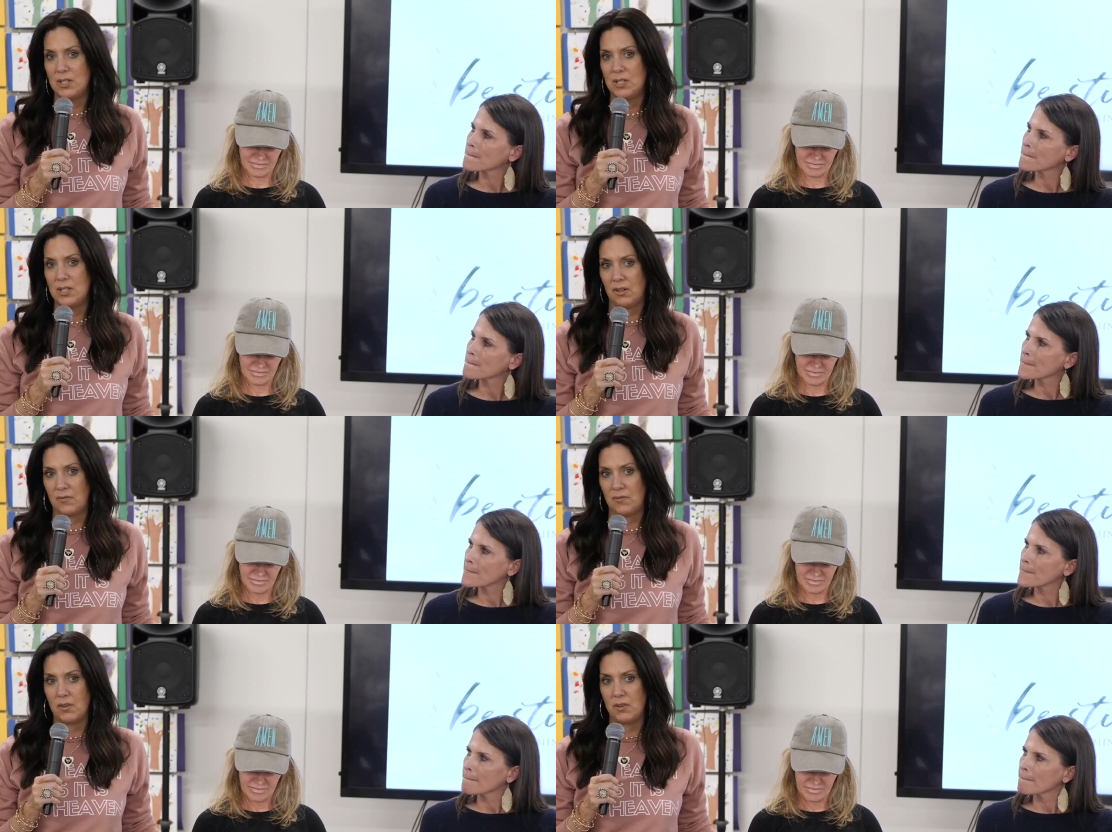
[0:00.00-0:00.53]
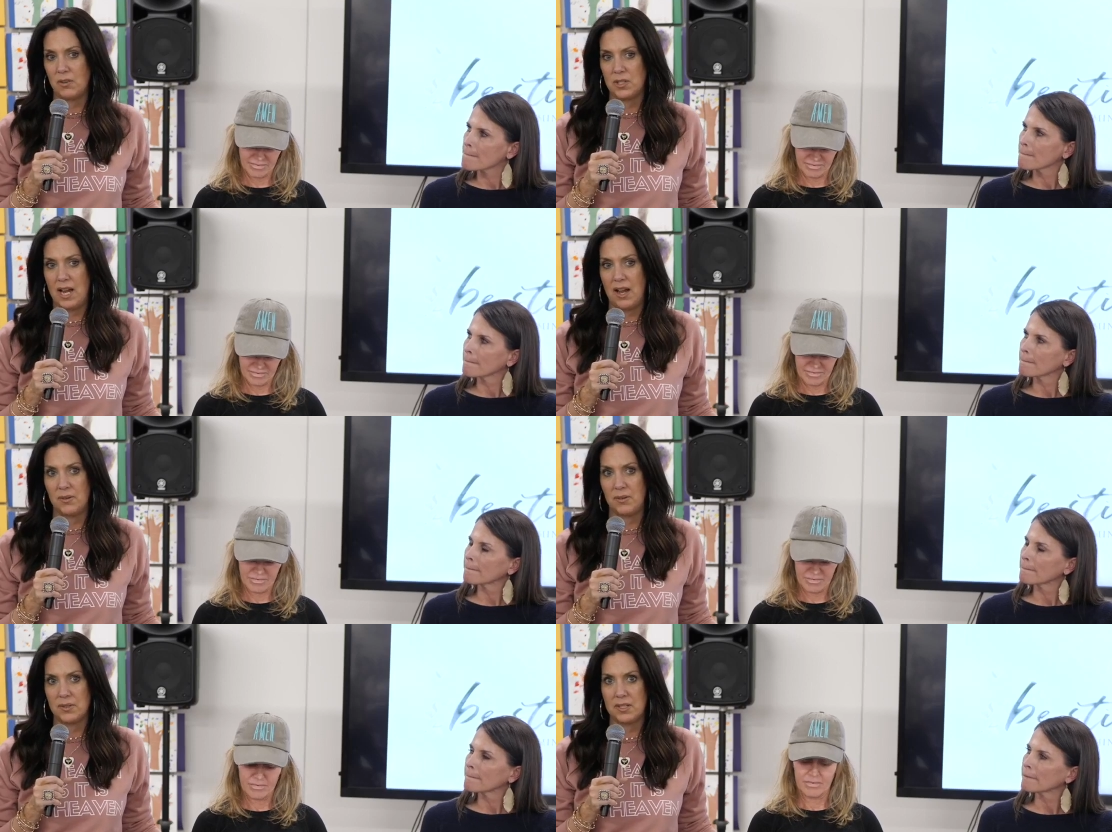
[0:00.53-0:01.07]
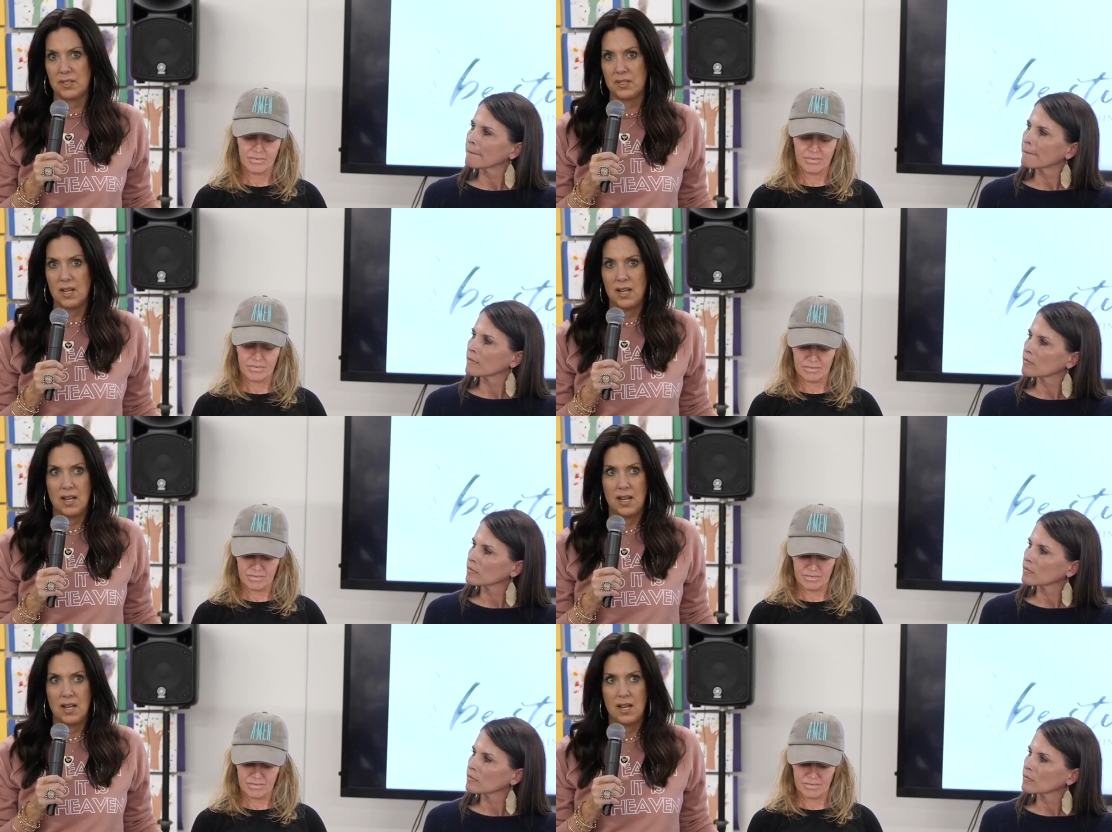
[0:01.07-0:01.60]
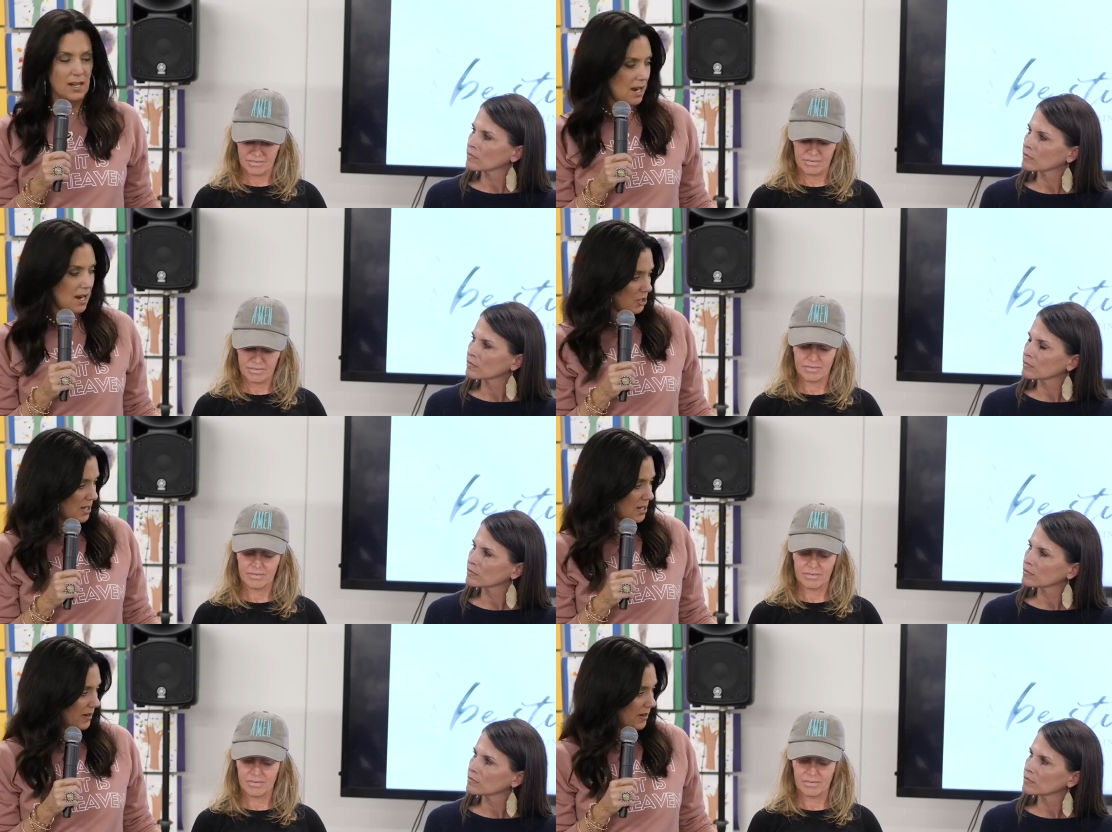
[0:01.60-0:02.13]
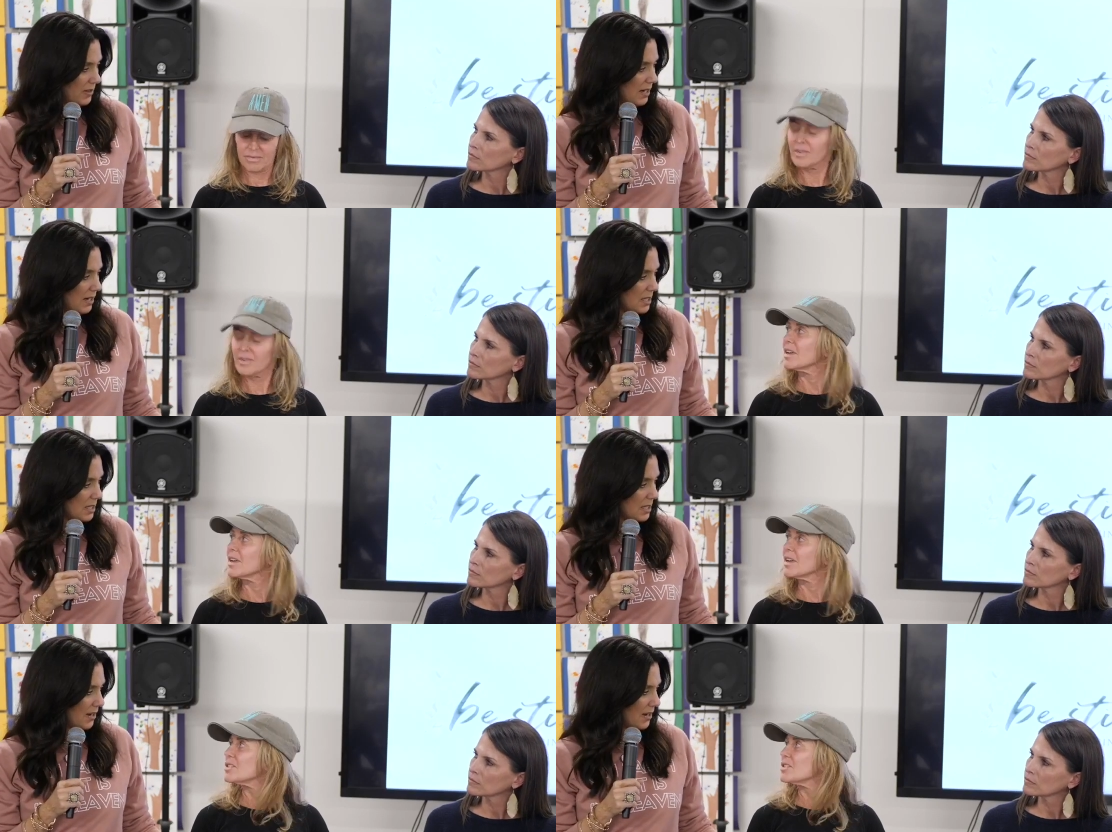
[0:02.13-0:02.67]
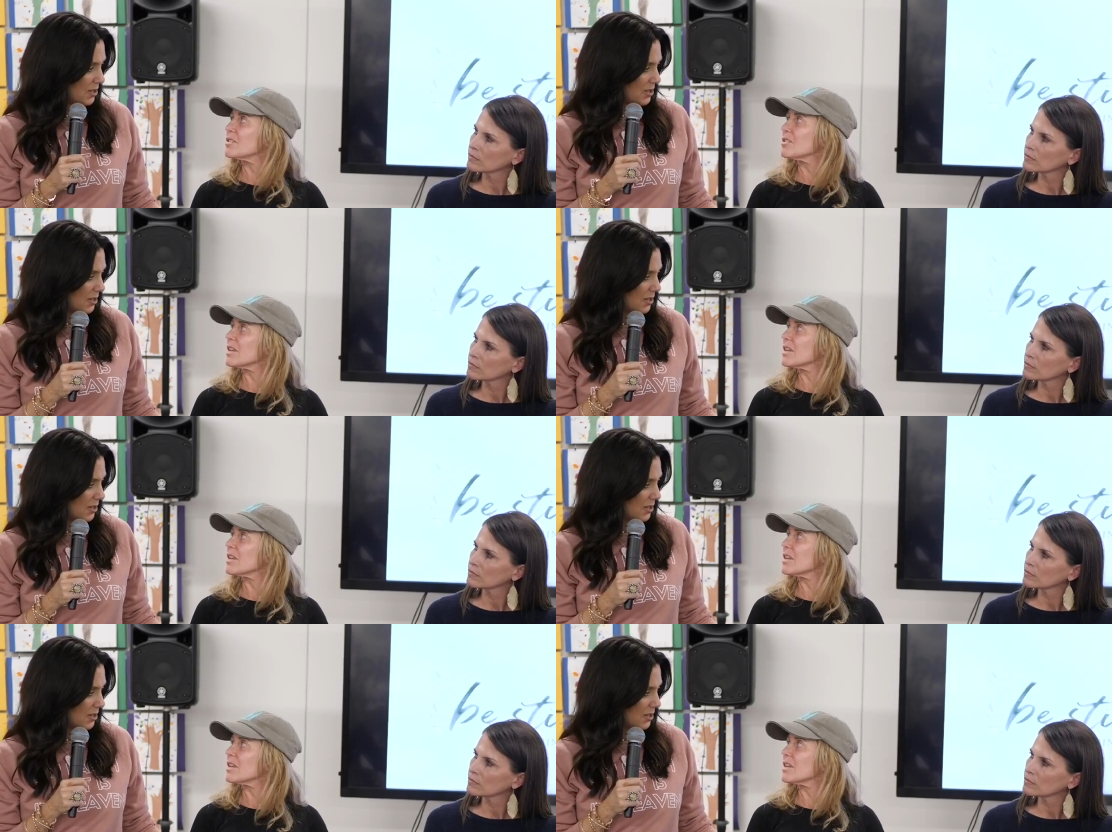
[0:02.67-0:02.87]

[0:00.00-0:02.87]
Speaker 1: Father's house. Gosh, now I think it's about